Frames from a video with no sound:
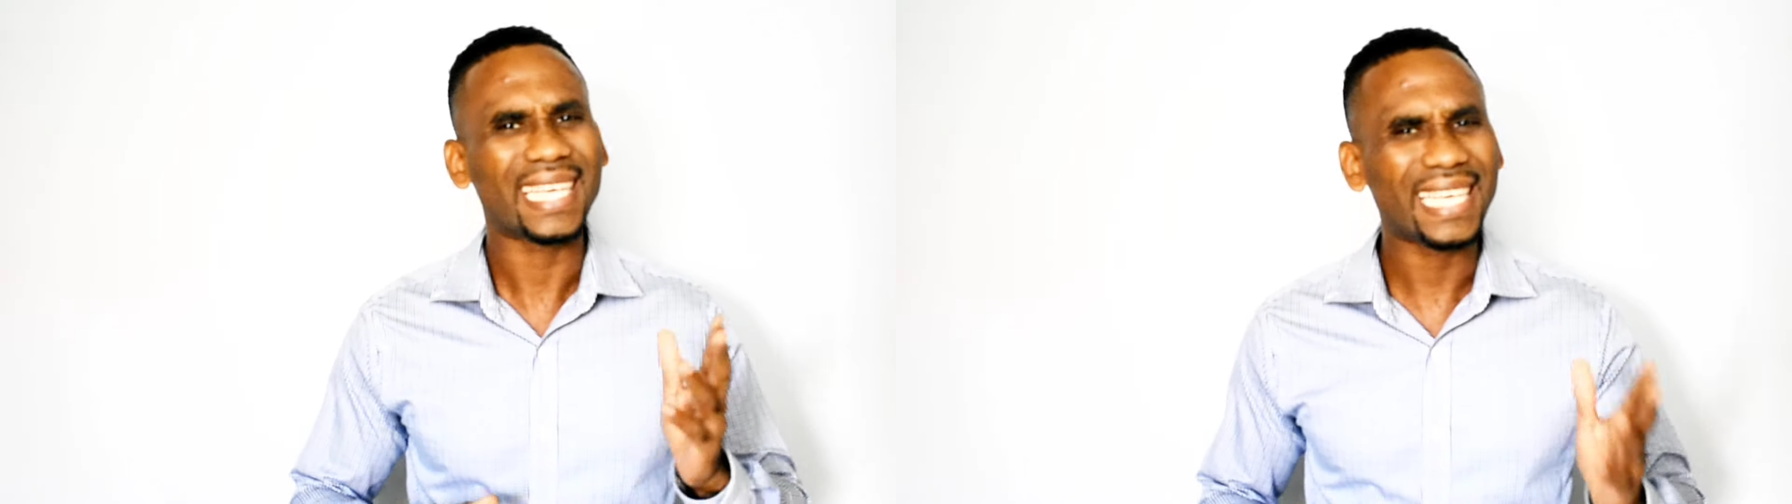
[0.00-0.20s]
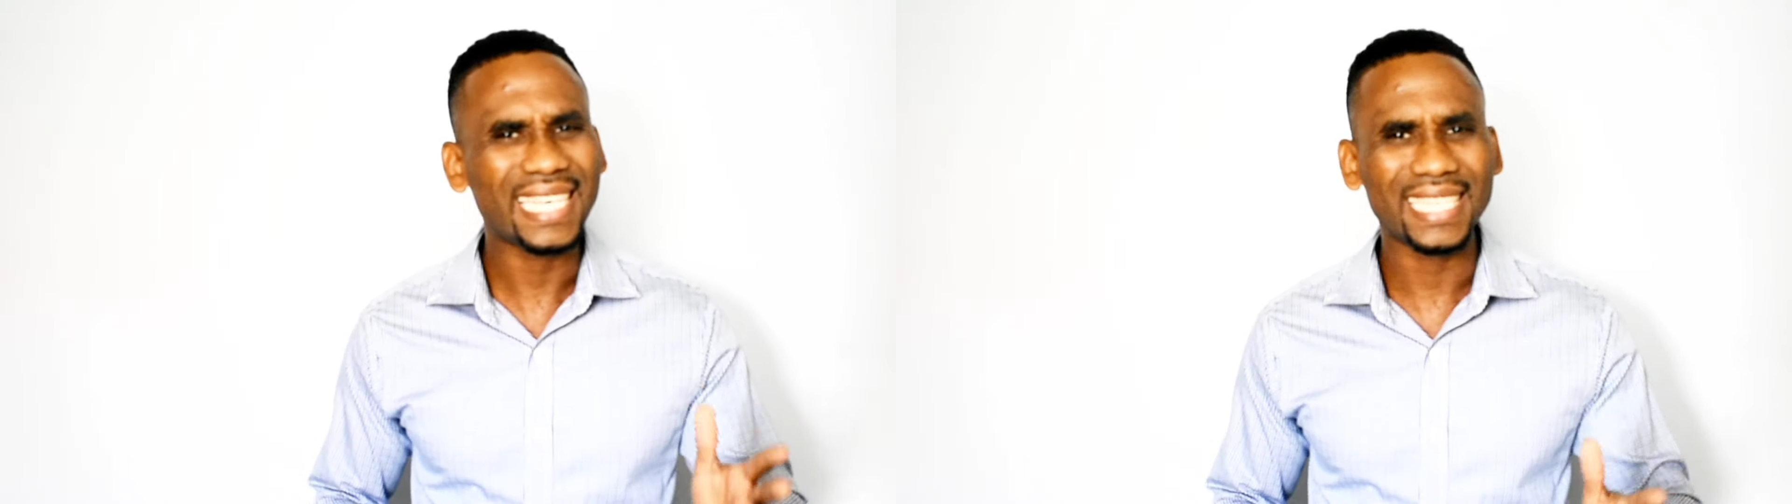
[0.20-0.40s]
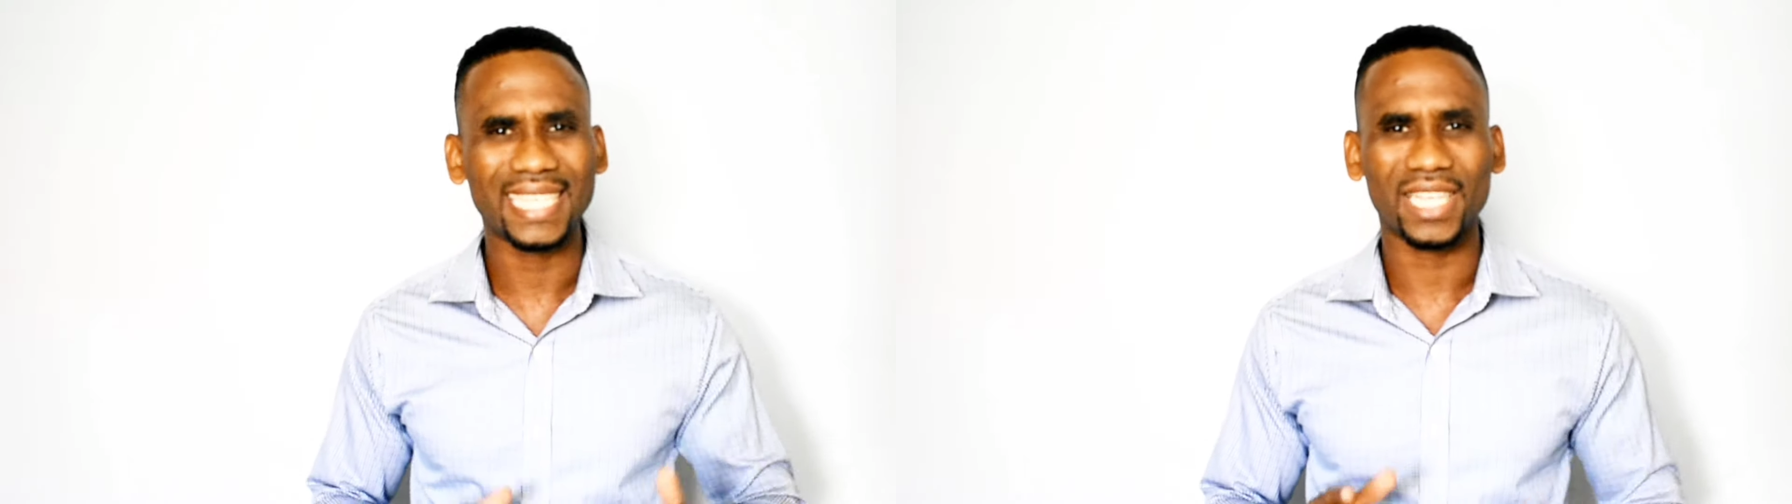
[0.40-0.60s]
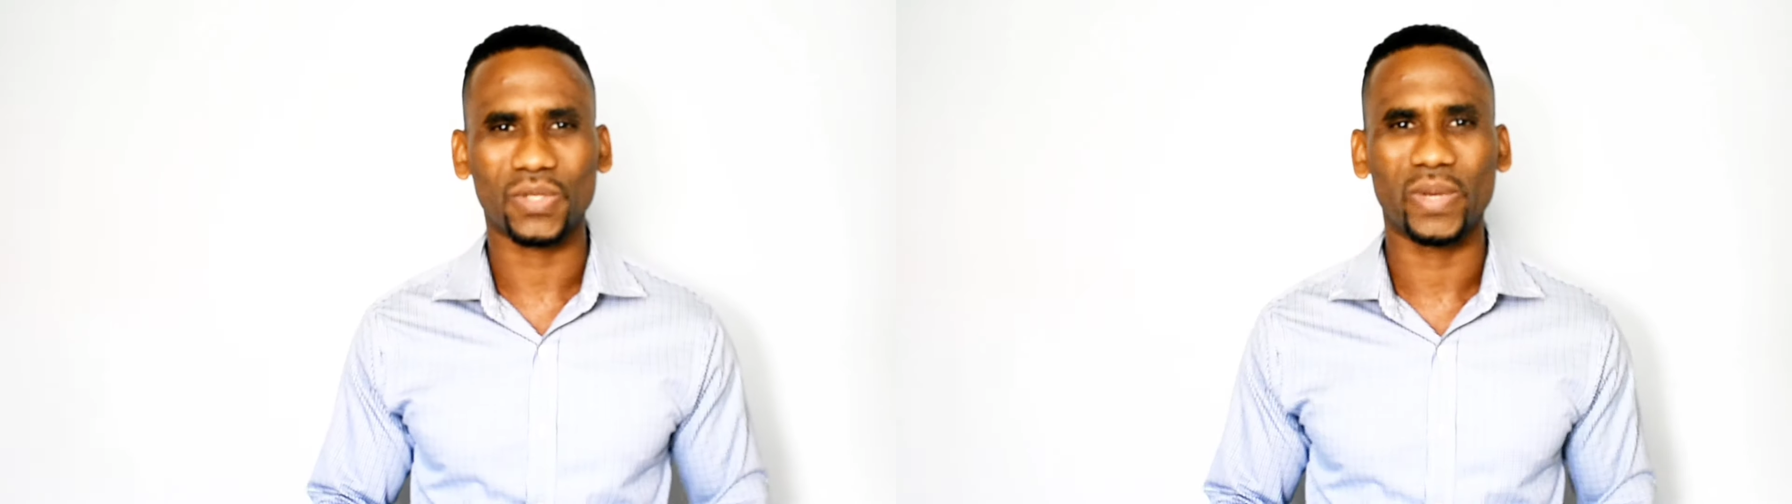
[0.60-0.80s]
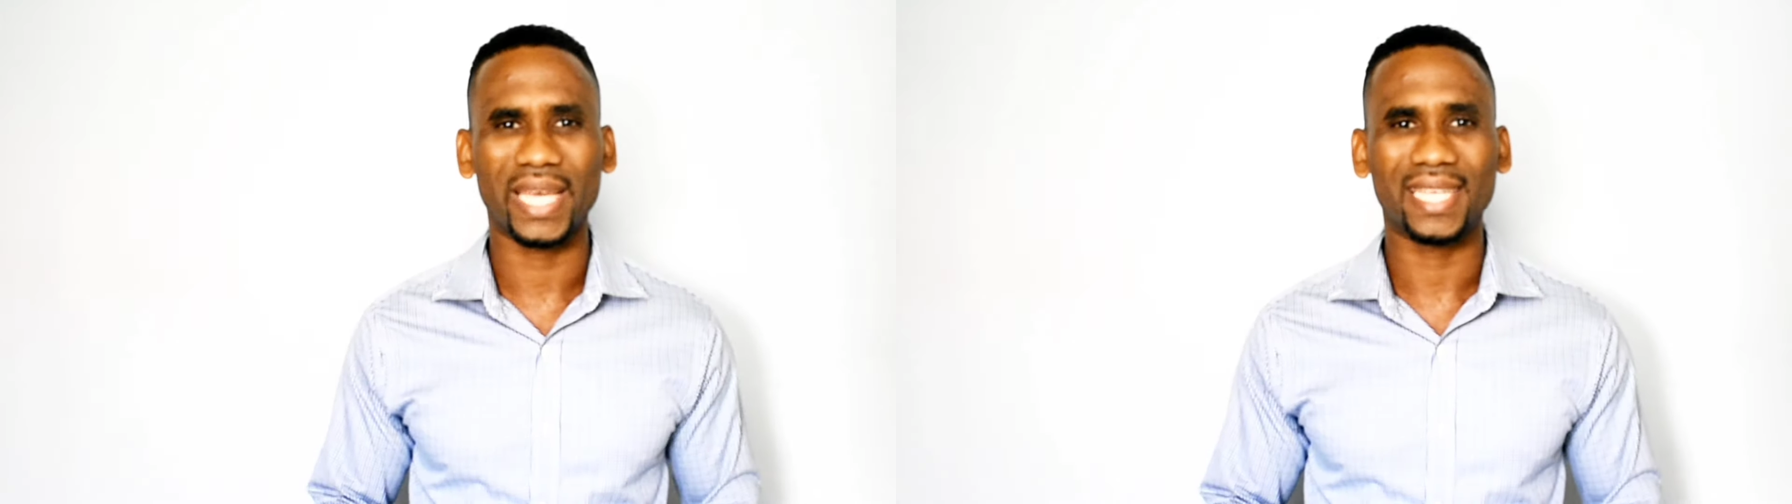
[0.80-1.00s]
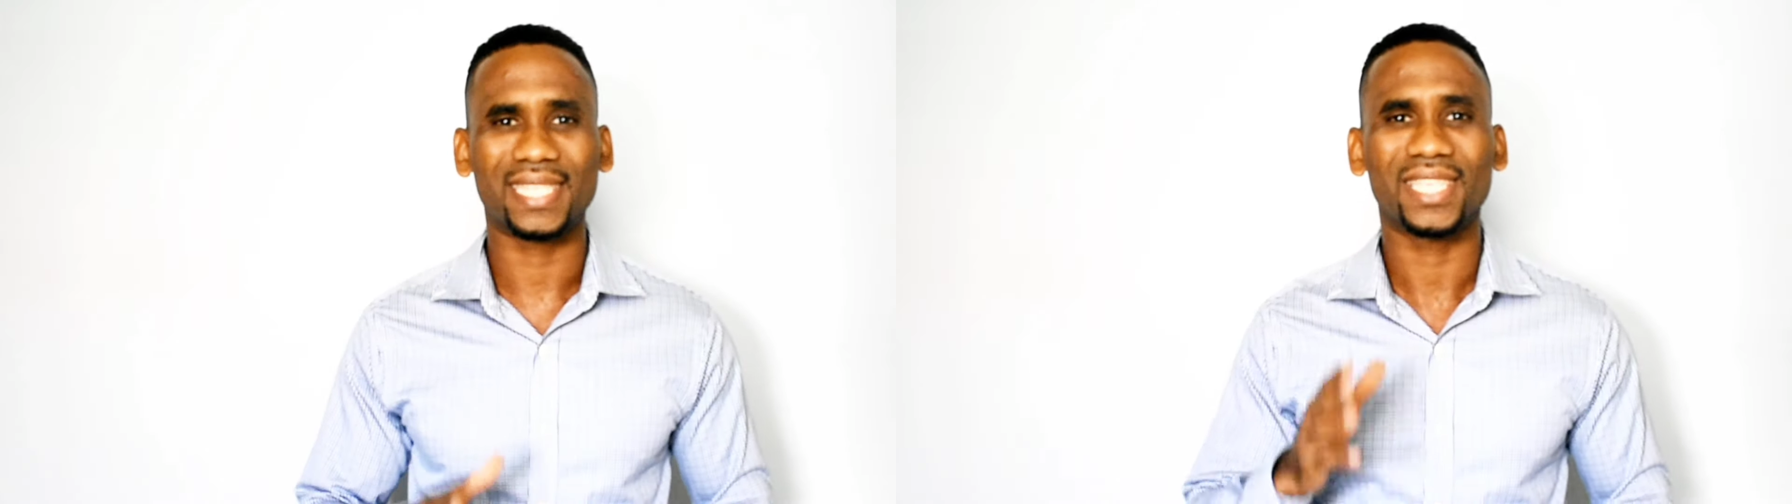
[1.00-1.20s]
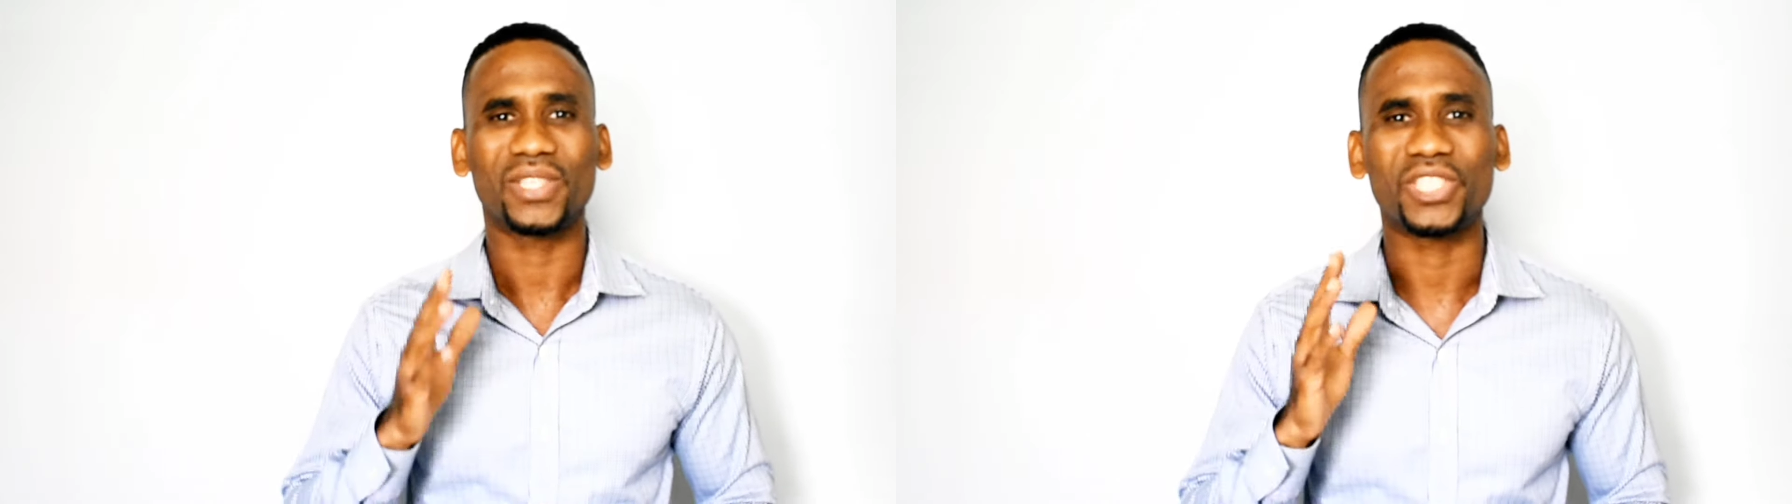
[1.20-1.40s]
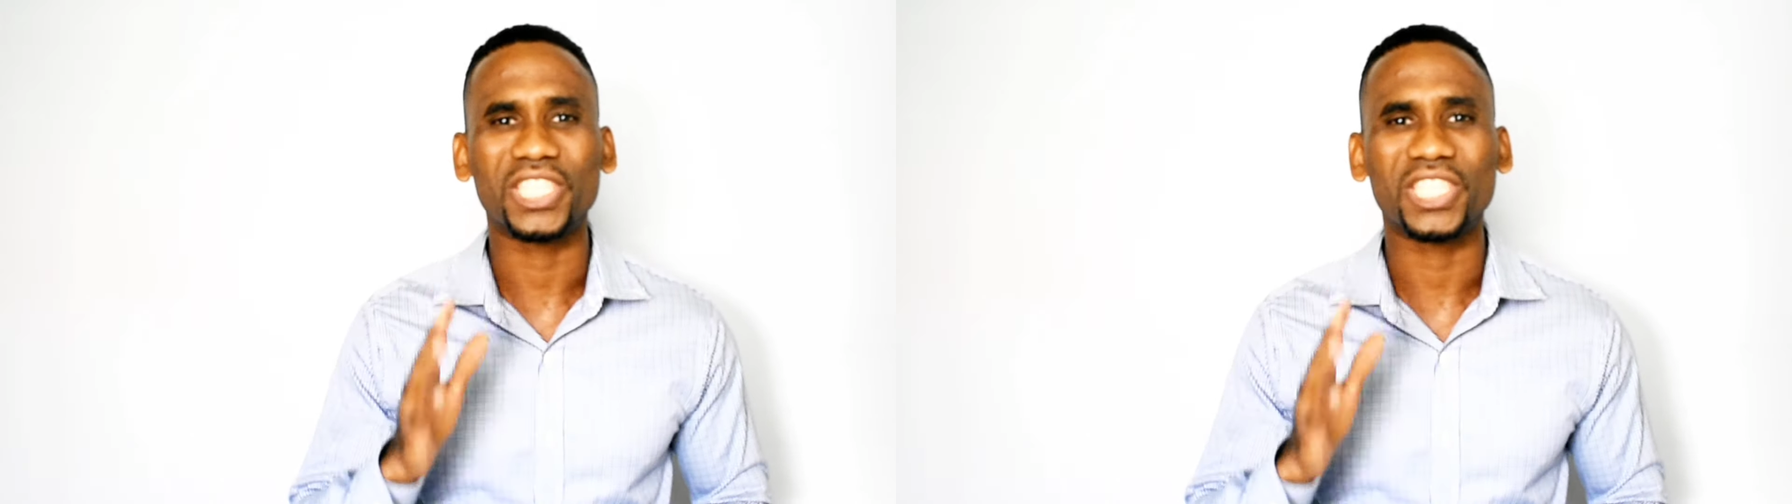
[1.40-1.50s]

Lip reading: easiest ways to